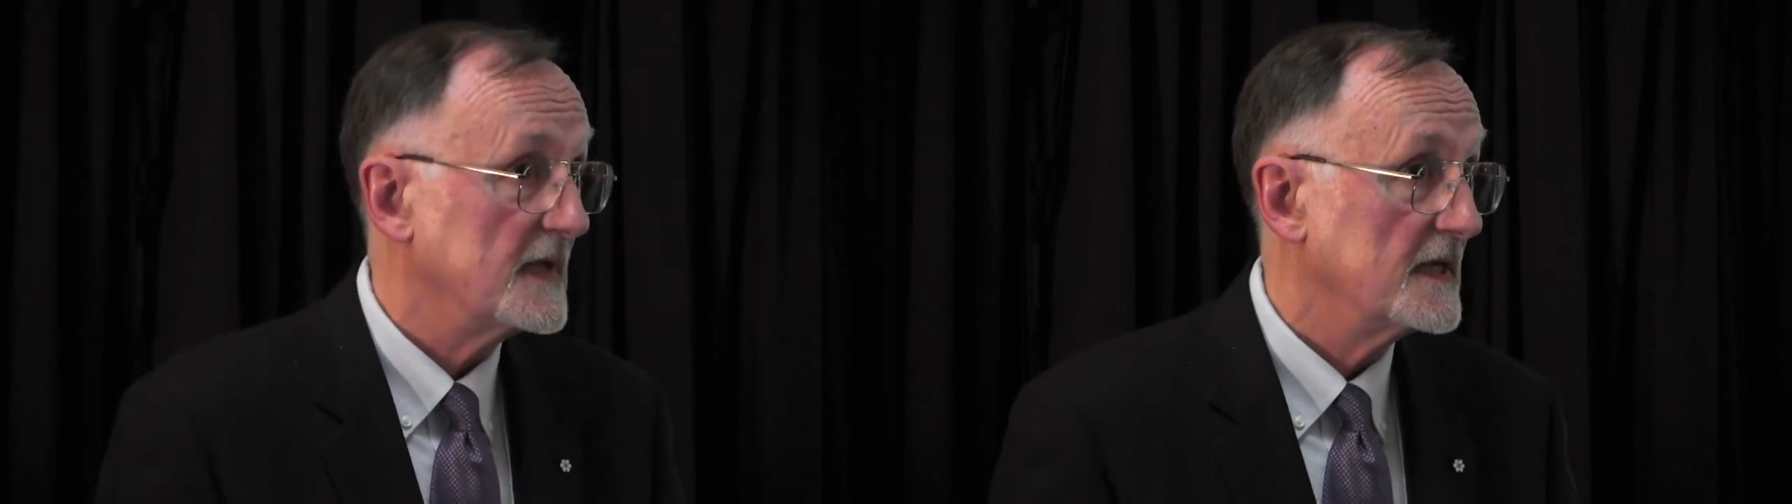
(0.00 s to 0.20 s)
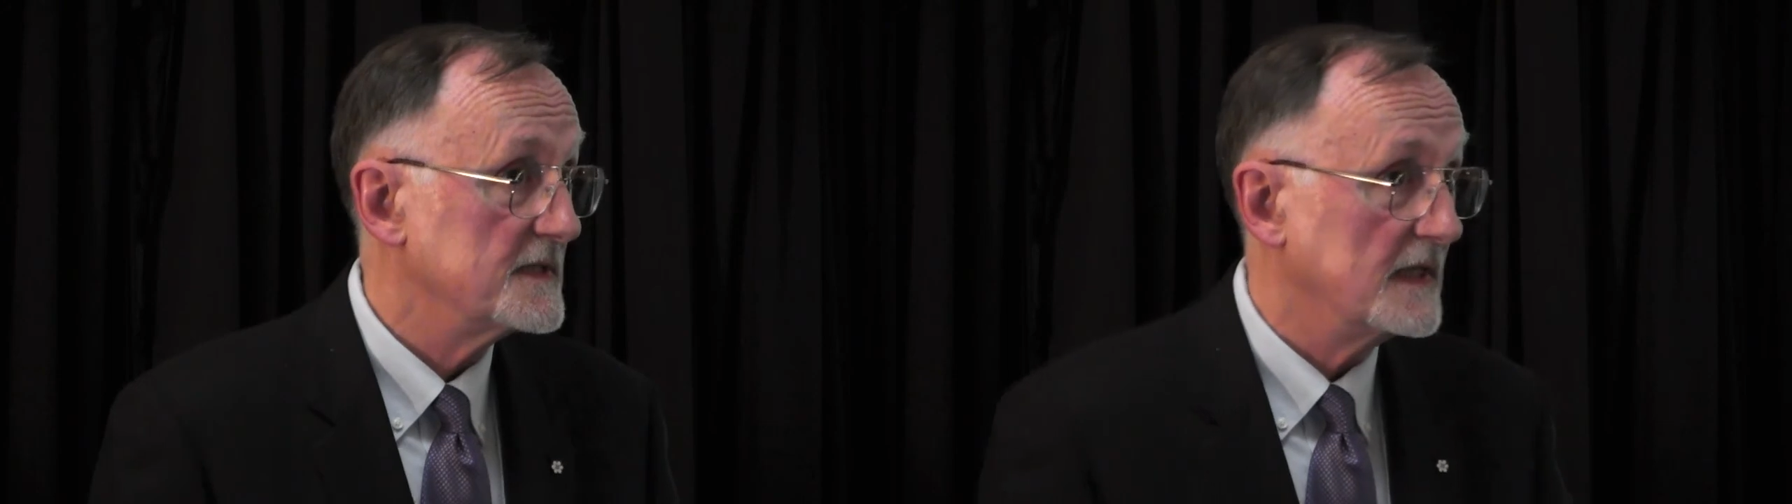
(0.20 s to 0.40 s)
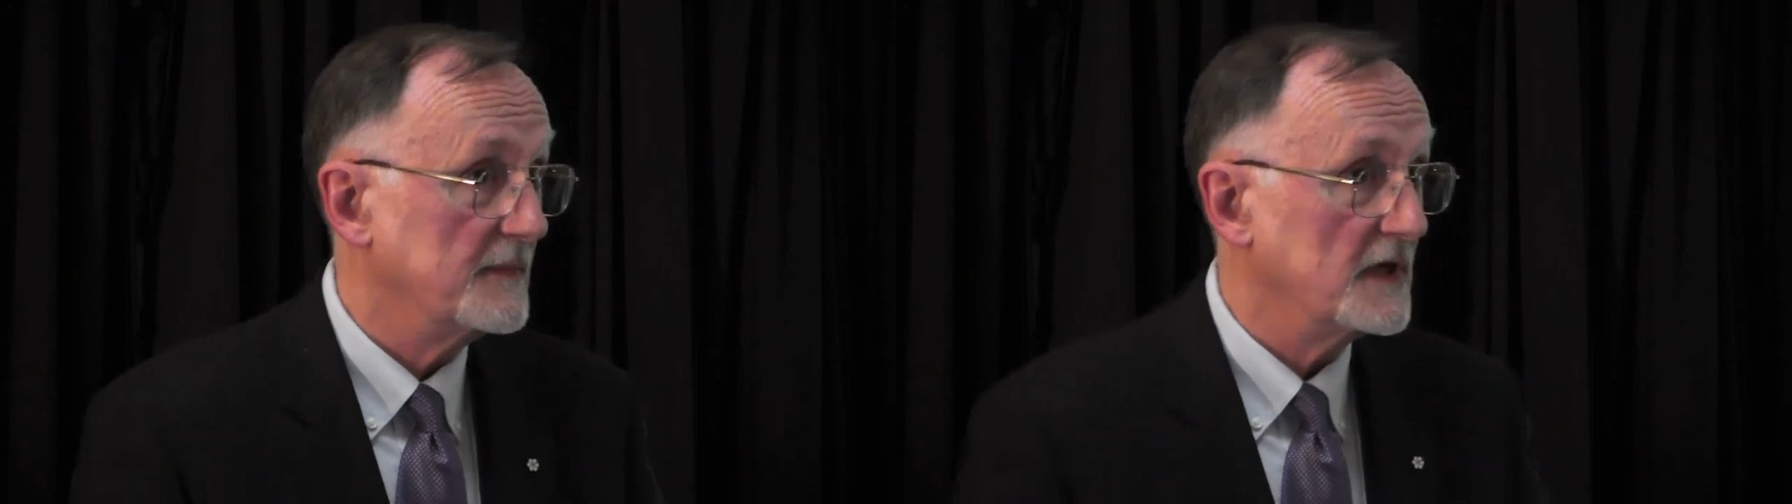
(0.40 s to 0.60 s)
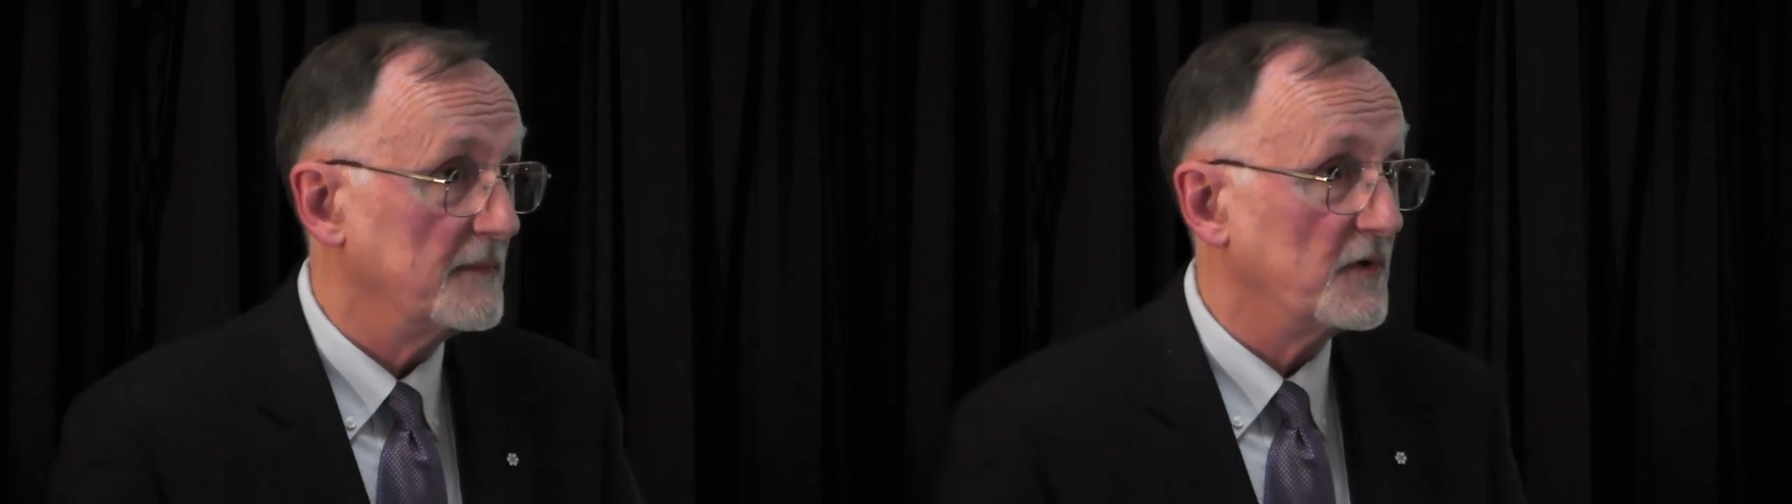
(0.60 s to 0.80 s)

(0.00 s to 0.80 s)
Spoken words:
is the Kimberley